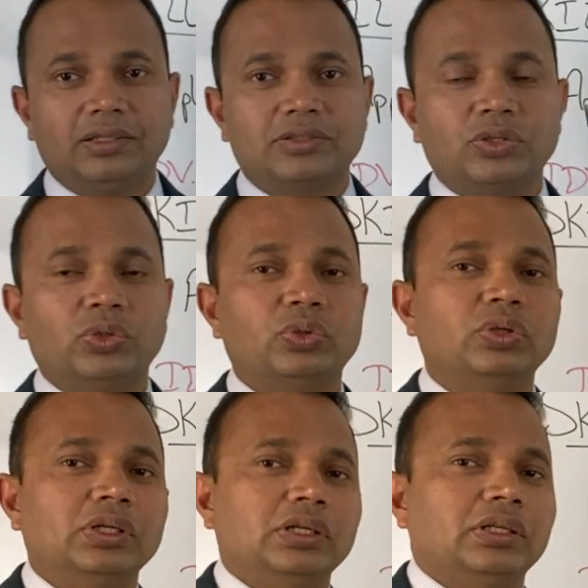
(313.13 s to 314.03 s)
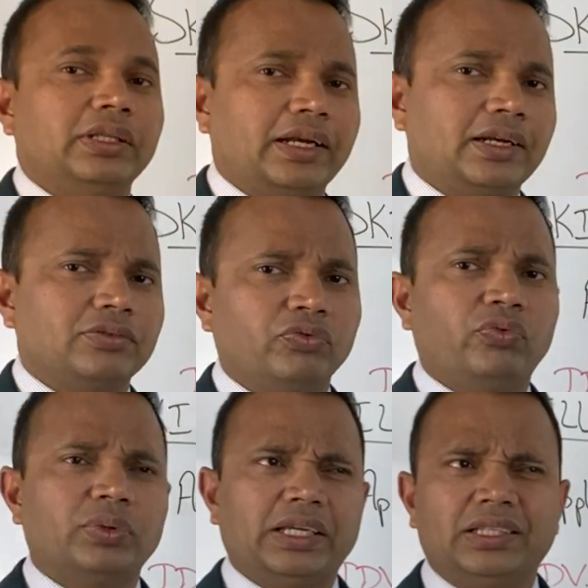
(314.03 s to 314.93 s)
So there are,
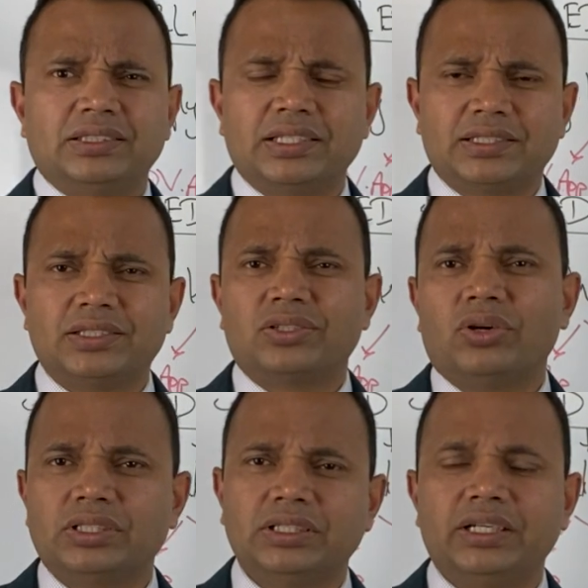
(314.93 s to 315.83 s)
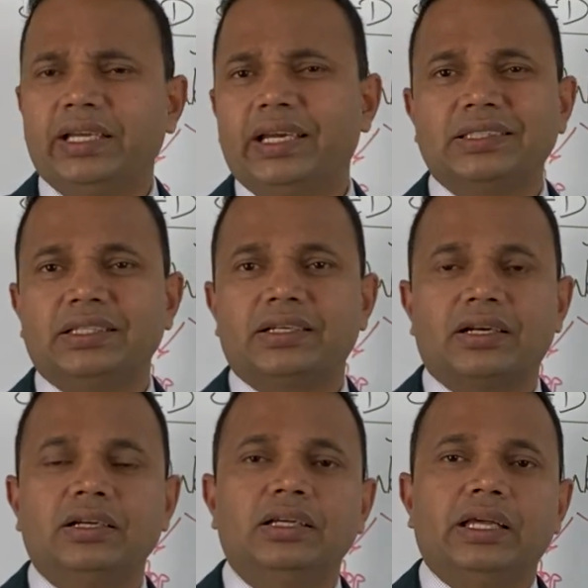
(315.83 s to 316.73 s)
I think, 60 slots in a day,
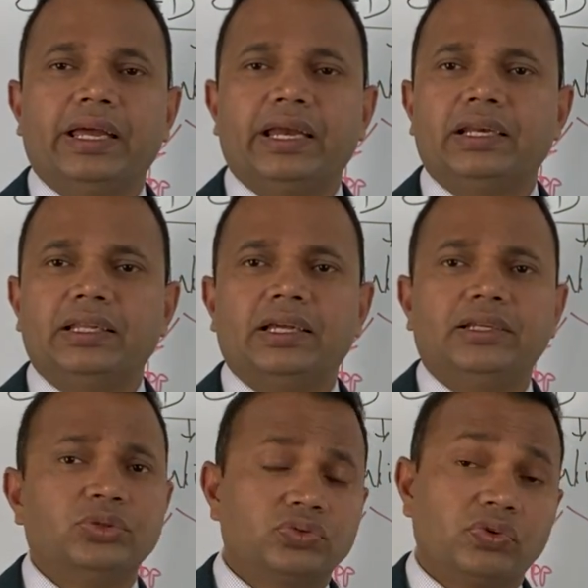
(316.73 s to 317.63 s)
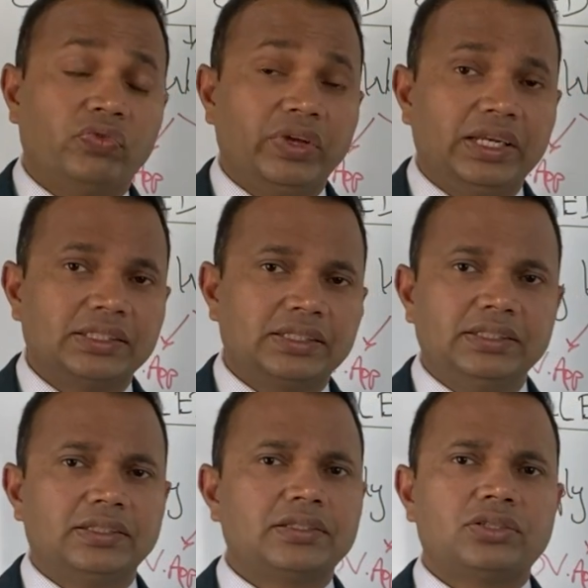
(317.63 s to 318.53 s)
etc., and they are used for various
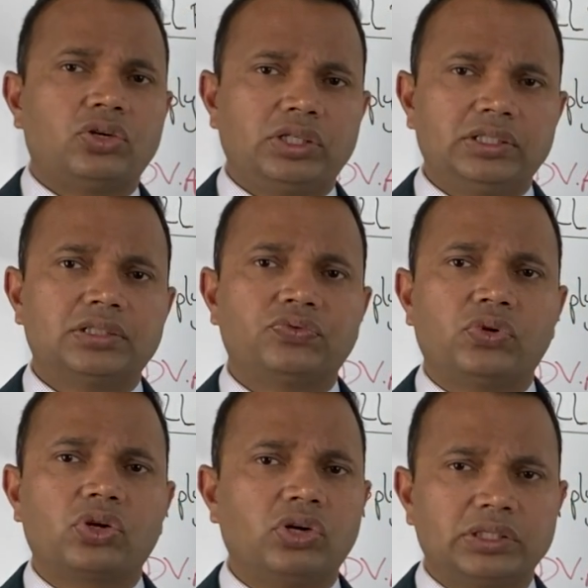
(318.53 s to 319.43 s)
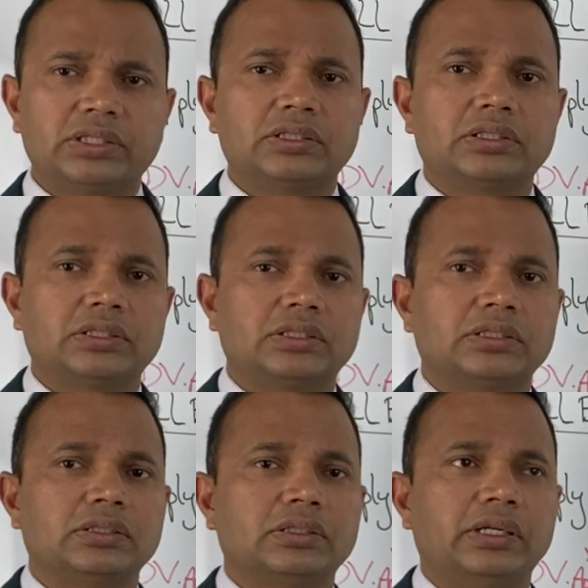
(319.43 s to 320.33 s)
reasons, not just for costs,
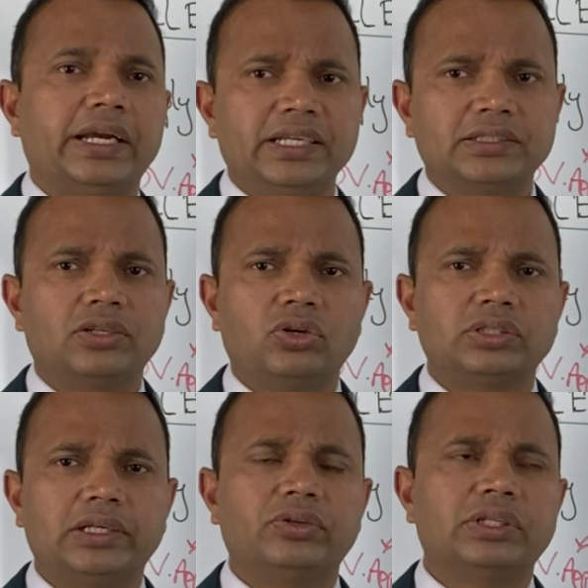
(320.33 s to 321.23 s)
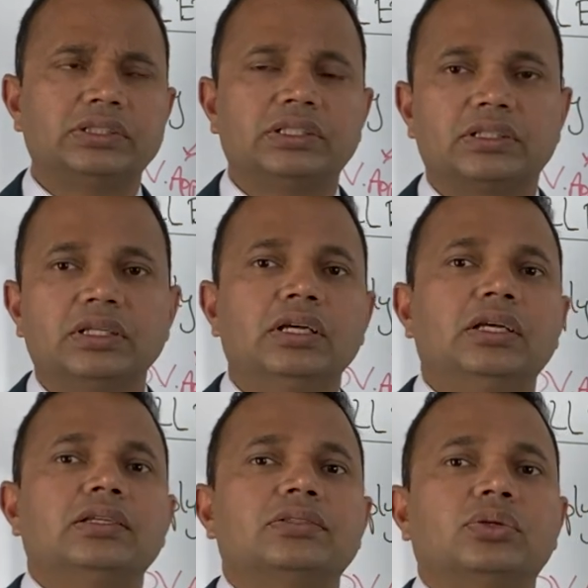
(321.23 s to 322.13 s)
additional cost allocations.
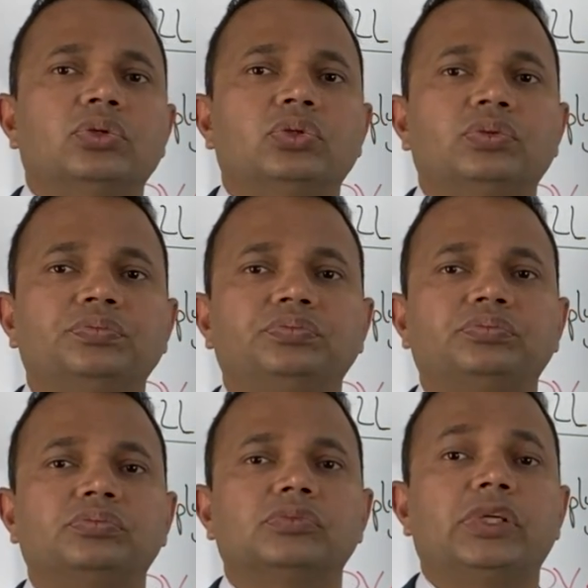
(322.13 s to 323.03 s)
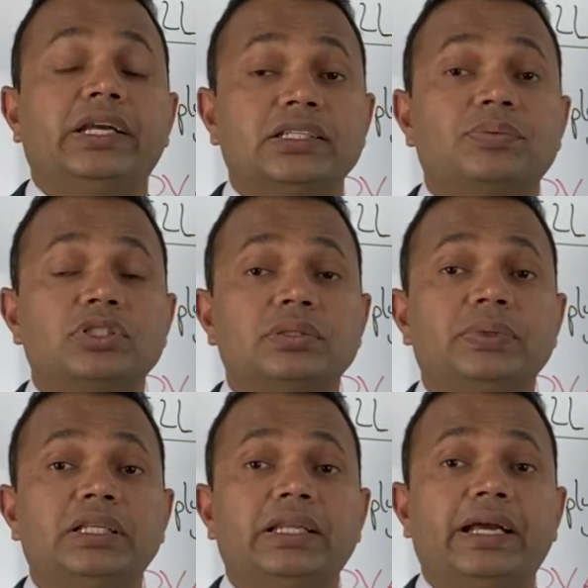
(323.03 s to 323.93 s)
So it is
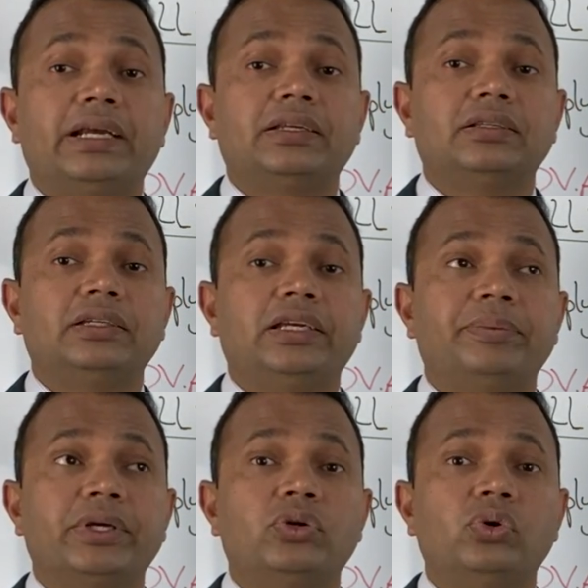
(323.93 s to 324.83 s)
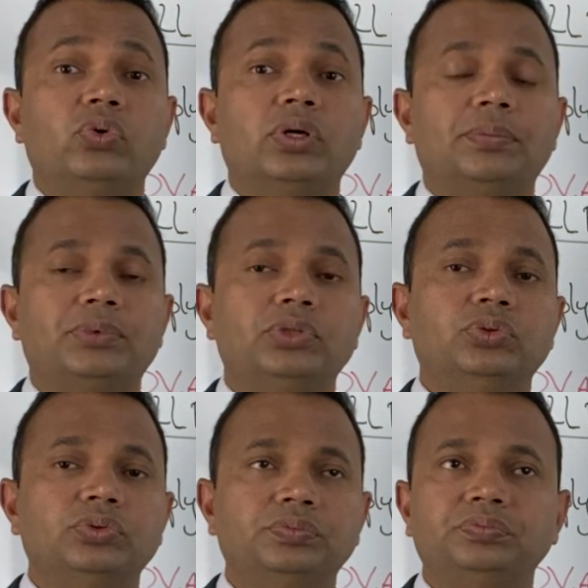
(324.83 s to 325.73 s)
possible that it may go up
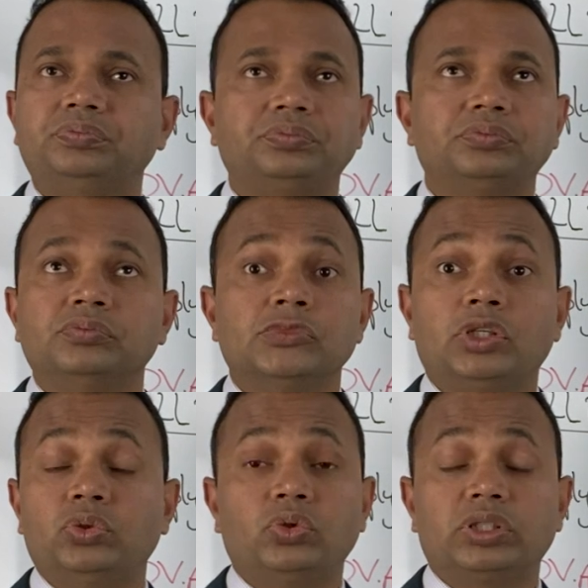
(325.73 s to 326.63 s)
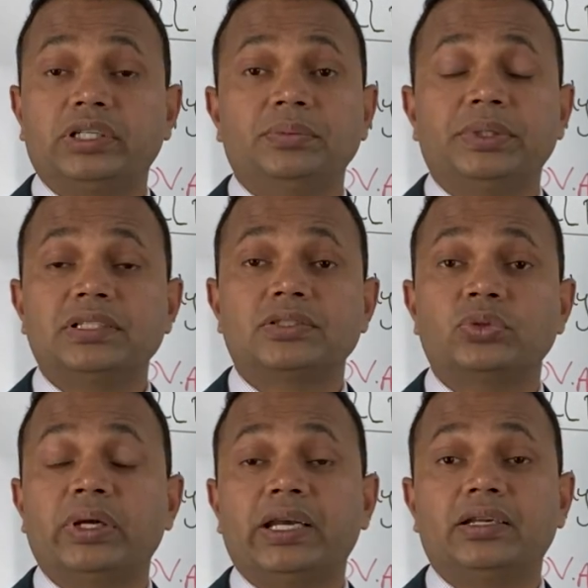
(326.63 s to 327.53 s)
to 2 or 3 months
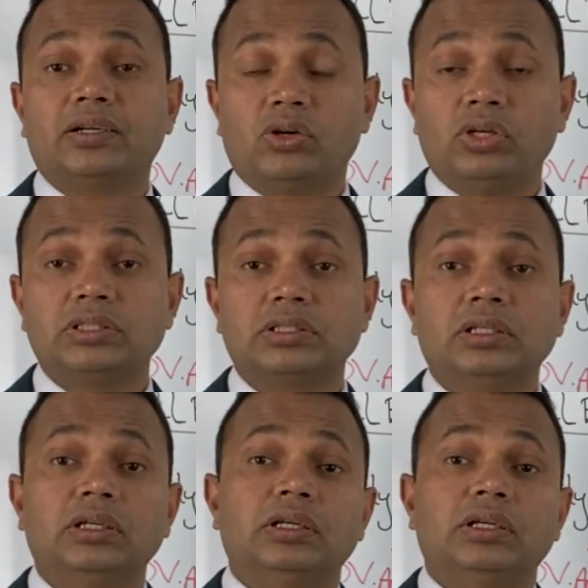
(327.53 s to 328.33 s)
to get a cost